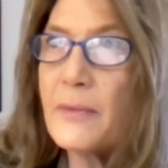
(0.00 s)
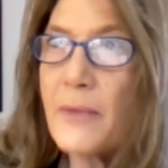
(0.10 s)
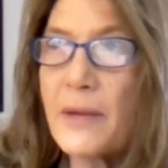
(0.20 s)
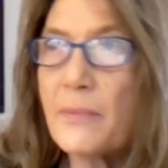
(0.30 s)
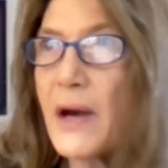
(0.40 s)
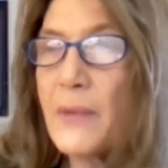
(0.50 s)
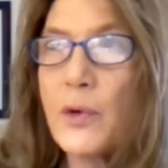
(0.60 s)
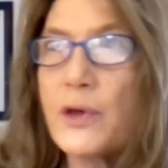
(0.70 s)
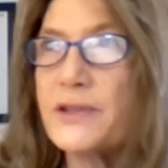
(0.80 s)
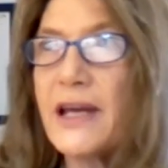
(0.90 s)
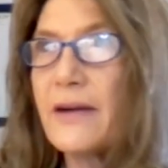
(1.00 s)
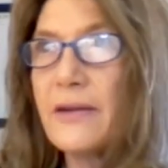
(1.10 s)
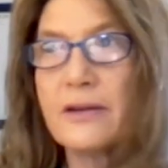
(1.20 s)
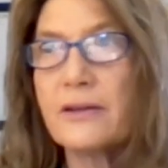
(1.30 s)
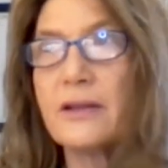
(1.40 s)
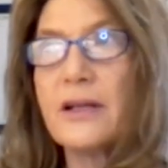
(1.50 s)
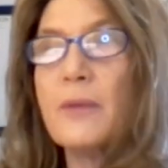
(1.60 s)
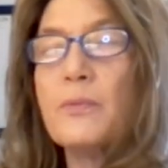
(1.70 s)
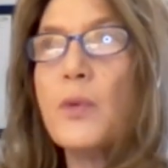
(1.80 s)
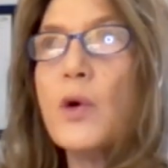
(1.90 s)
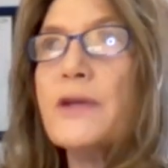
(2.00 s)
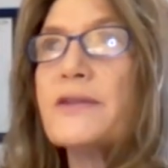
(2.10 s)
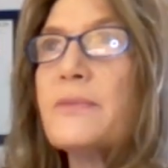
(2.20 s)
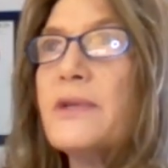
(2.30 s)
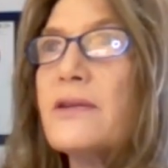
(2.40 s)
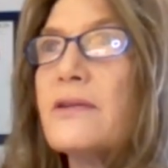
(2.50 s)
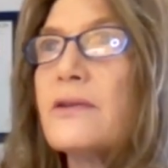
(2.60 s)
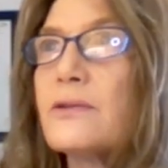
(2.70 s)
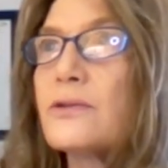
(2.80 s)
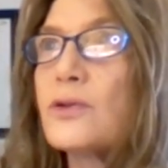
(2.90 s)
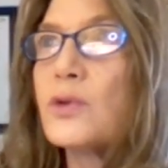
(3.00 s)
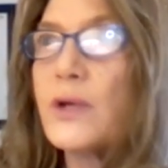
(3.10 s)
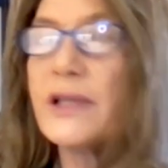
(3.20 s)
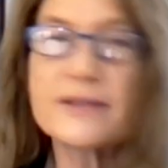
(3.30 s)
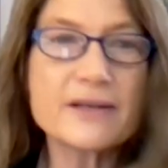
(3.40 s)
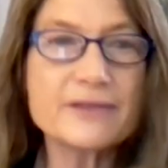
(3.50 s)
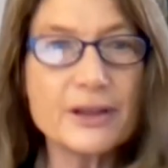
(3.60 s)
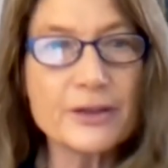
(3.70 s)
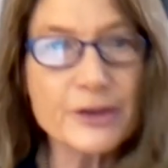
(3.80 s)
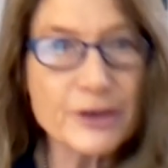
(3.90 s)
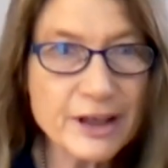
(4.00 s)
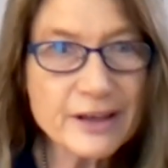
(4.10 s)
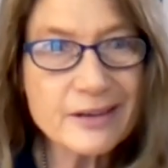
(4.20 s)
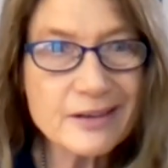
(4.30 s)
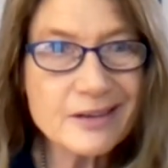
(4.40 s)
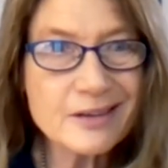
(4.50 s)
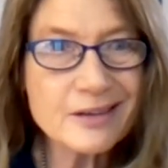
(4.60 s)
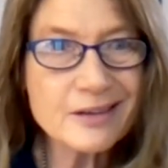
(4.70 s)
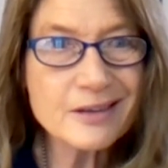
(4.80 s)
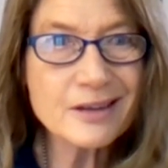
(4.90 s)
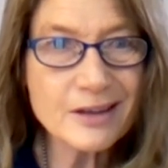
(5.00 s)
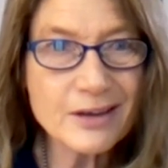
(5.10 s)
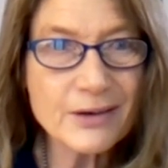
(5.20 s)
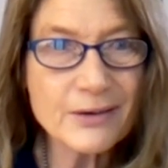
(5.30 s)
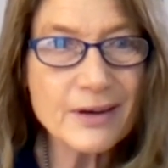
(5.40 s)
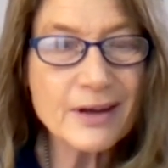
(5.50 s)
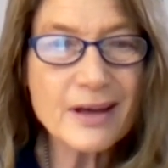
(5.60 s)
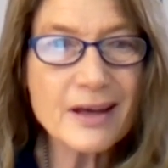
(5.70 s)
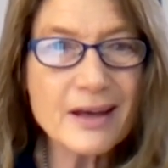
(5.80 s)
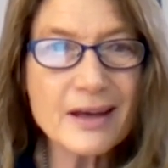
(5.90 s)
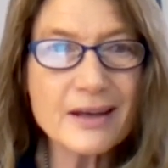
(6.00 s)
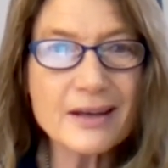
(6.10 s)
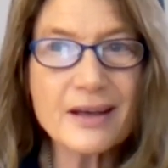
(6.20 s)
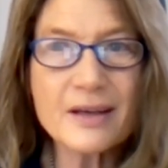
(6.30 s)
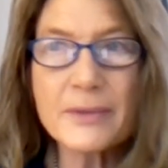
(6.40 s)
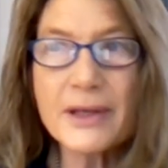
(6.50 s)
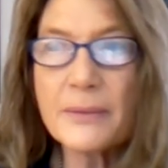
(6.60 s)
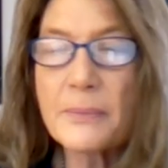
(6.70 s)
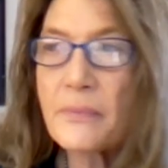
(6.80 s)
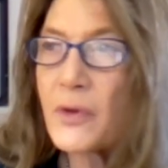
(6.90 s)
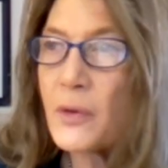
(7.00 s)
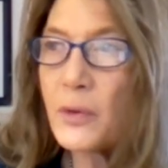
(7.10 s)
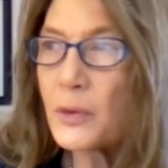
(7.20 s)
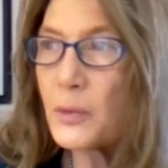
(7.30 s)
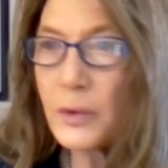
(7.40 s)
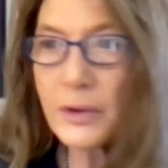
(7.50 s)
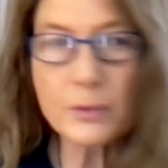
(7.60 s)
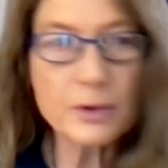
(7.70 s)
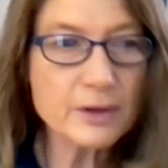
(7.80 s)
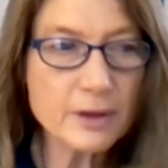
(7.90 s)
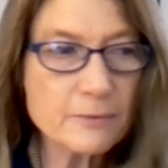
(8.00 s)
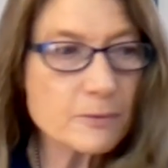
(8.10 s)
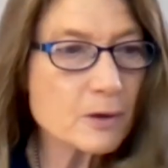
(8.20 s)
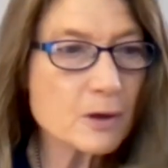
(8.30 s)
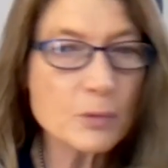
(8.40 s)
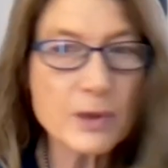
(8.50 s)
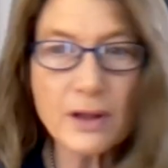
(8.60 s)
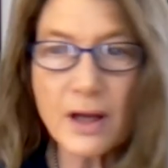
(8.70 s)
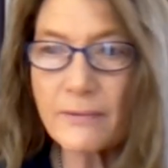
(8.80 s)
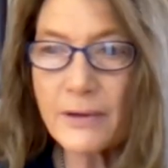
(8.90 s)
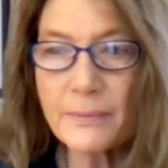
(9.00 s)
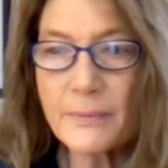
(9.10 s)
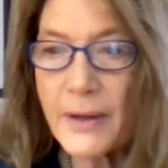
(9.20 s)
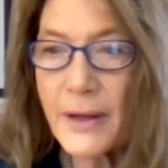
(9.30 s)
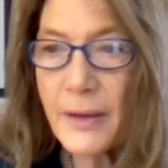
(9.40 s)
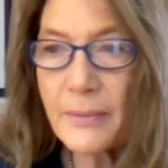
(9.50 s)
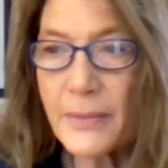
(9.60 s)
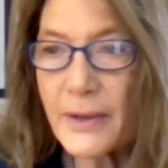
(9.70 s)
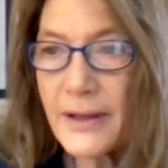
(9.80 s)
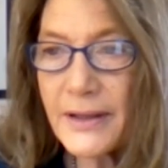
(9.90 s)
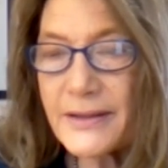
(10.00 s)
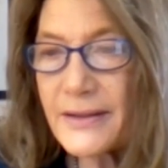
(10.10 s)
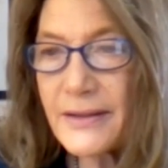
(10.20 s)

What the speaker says: my boys now, they're not boys. I mean, they're 27 and 30. you know. And I mean, we're there for them. We love them, but